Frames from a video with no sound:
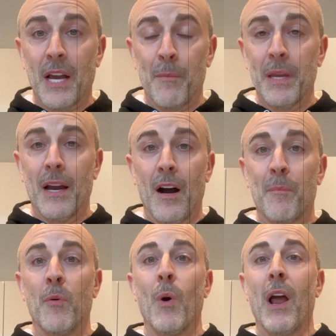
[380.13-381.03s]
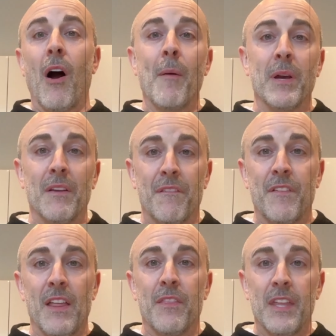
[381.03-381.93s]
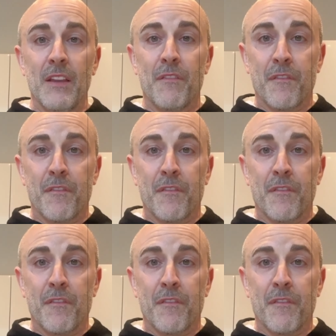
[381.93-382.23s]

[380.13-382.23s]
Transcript: coming up where I'm going to fit the